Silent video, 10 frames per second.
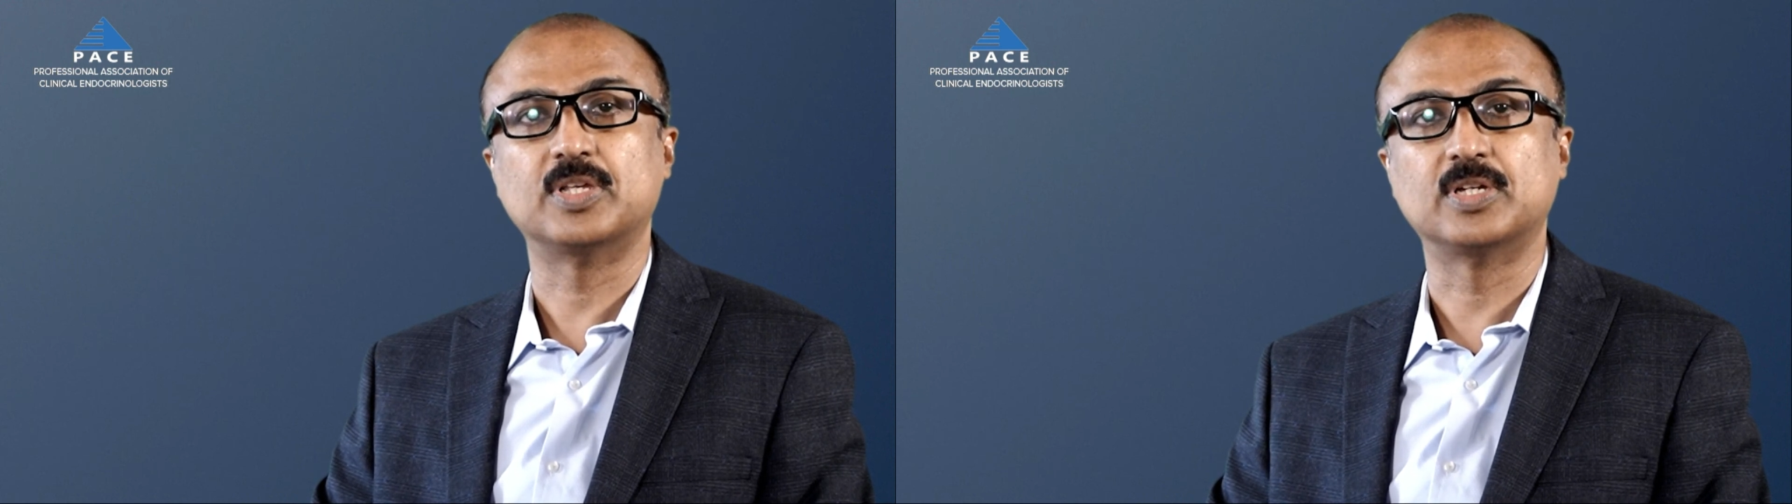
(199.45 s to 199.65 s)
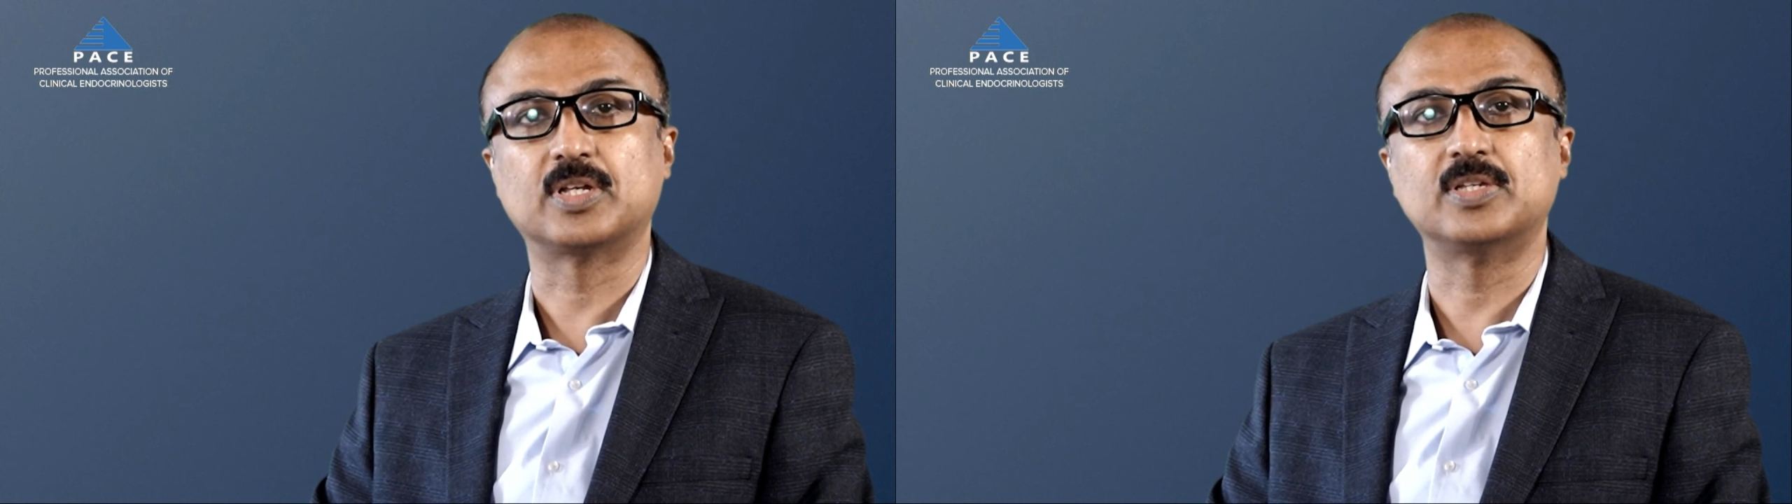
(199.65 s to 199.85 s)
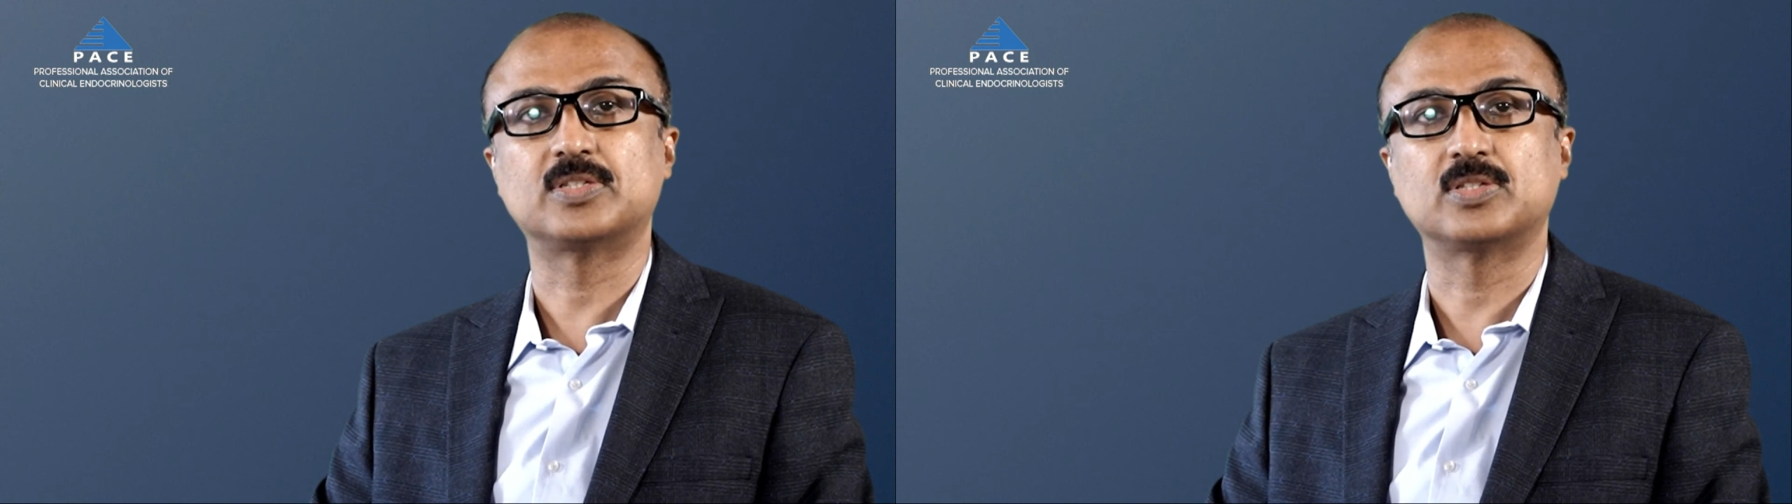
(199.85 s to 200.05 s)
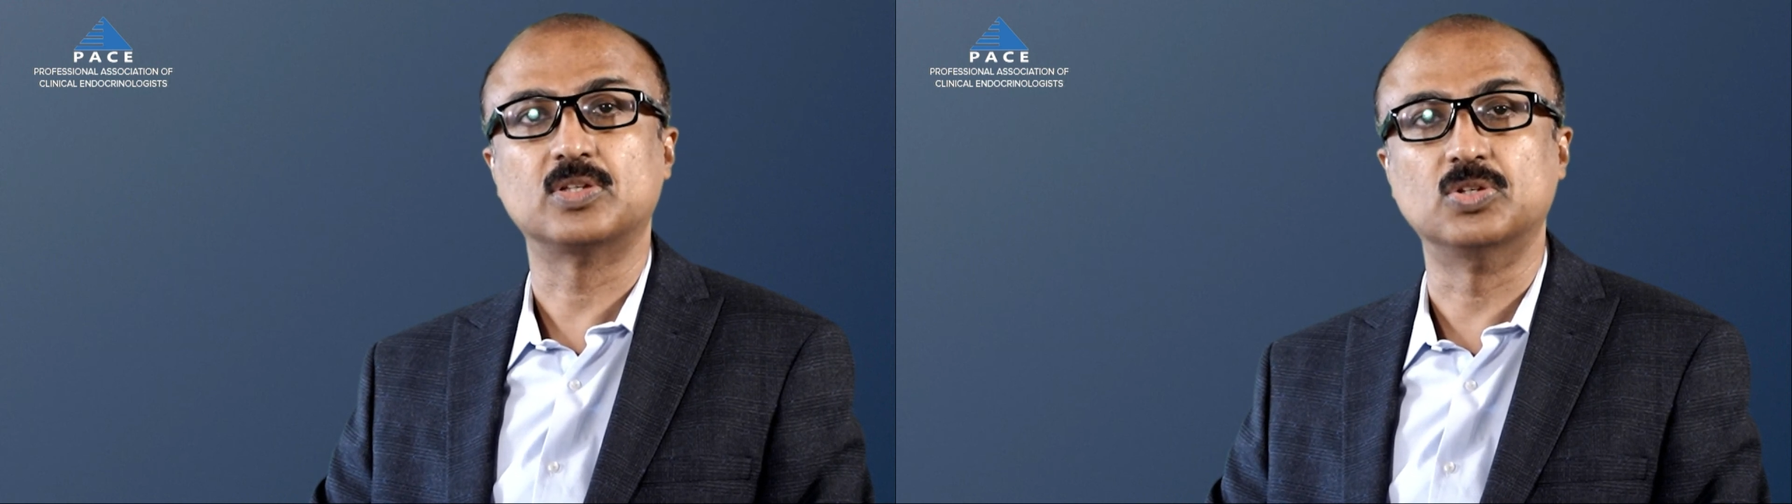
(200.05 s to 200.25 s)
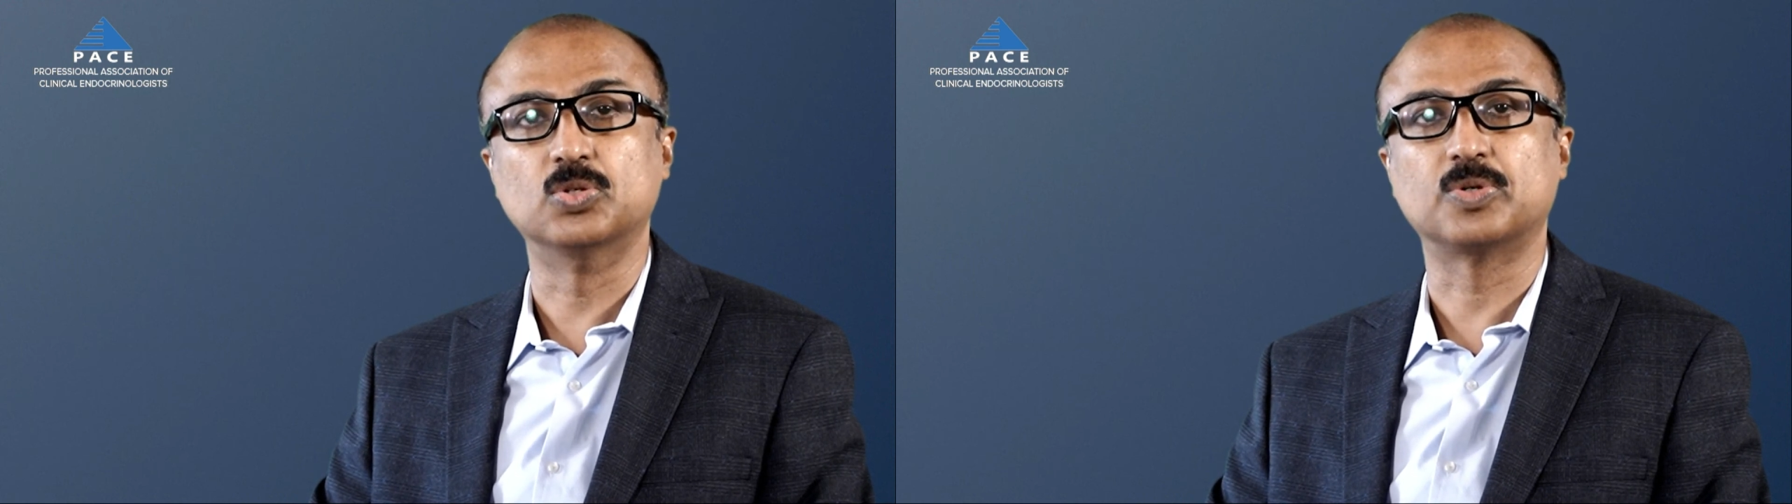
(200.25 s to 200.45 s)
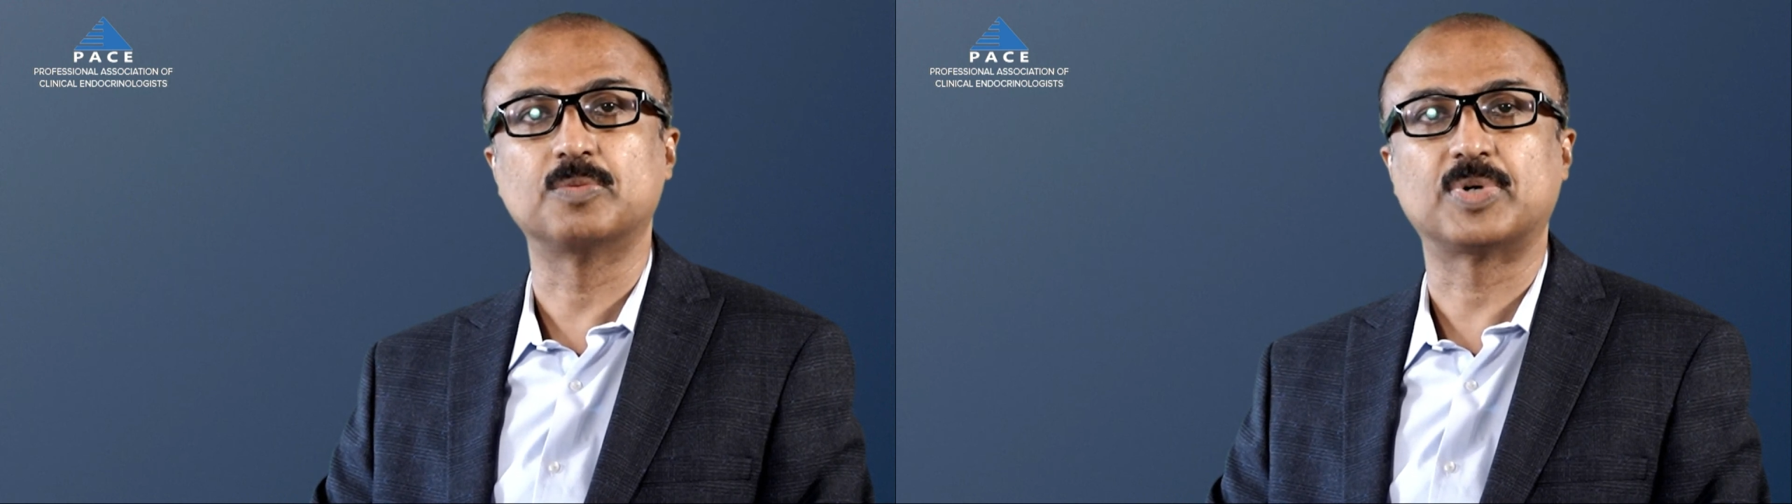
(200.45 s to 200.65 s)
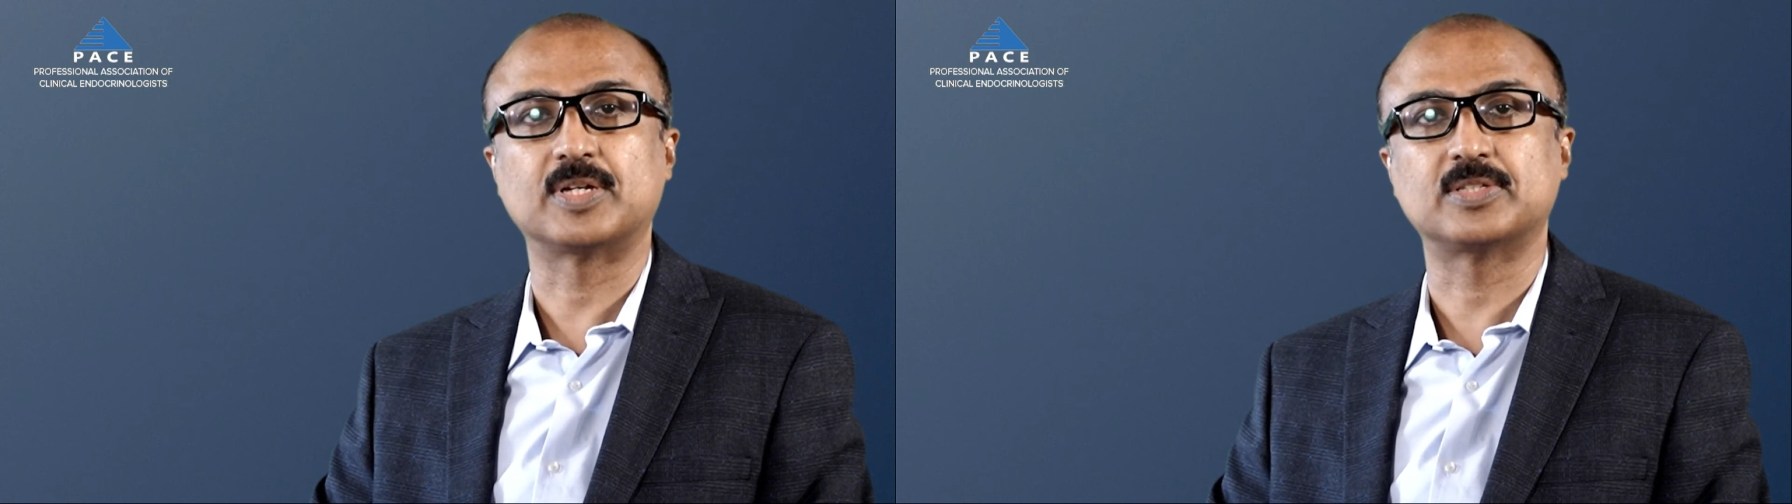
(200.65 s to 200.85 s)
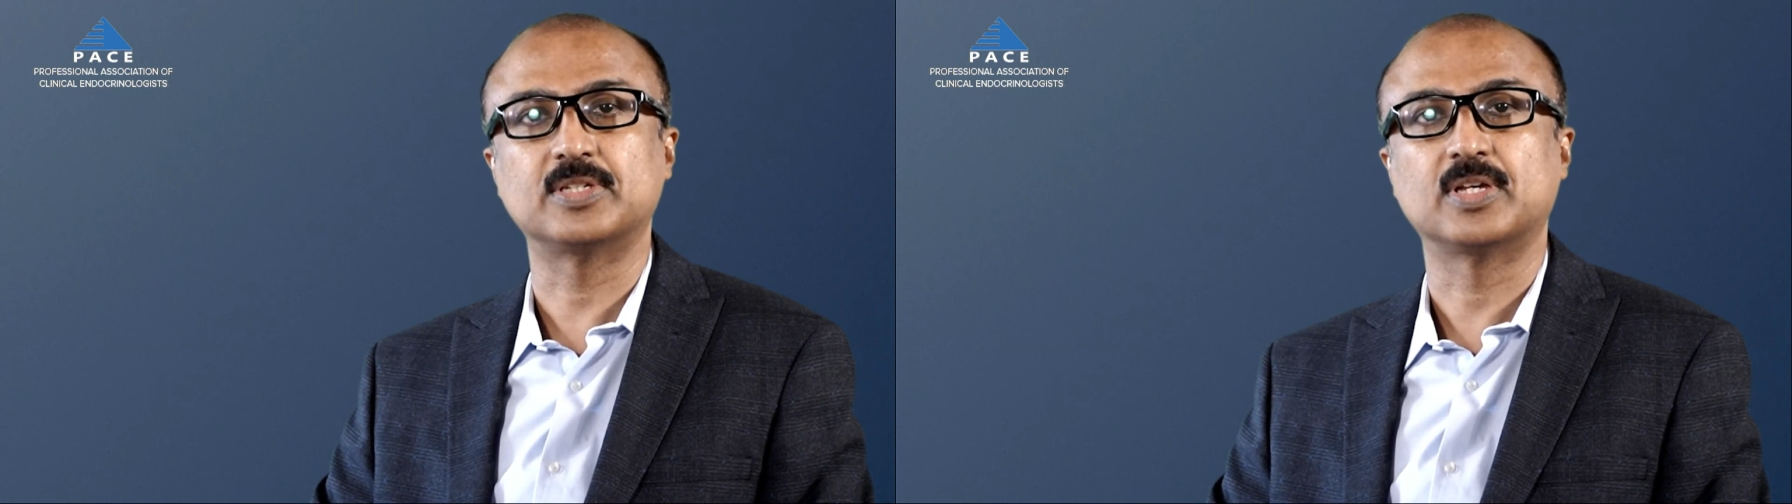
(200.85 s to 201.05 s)
increased urine
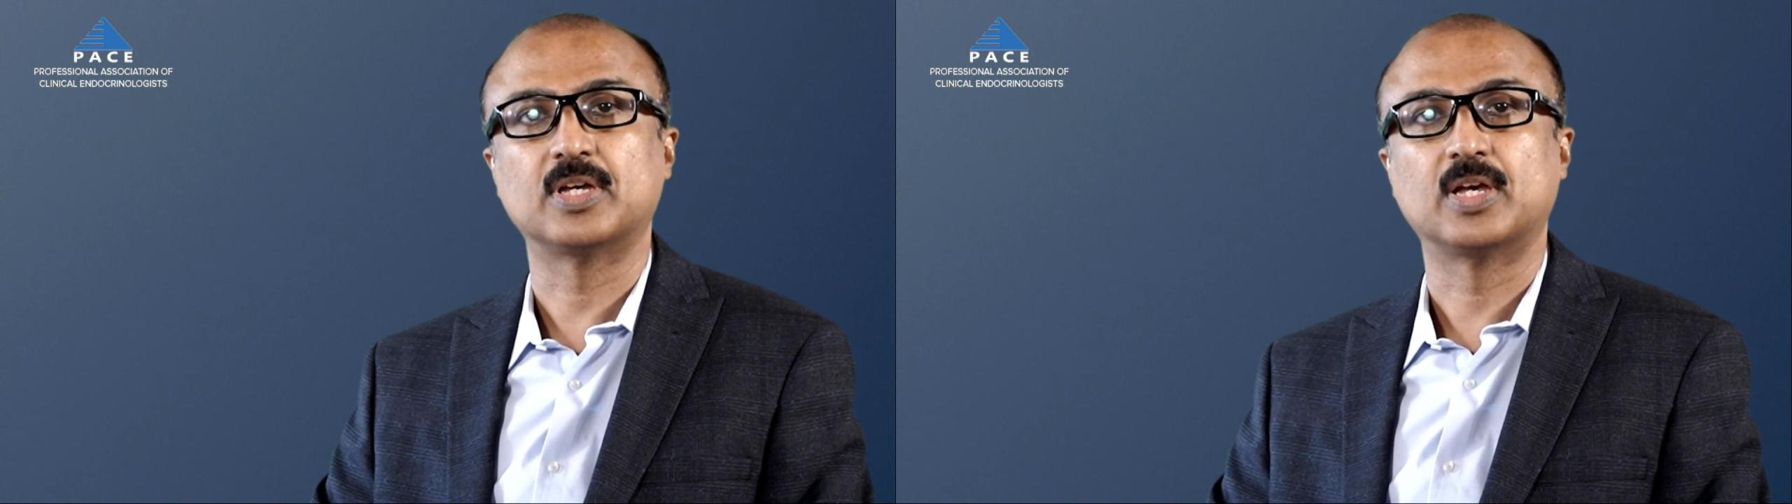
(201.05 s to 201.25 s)
passing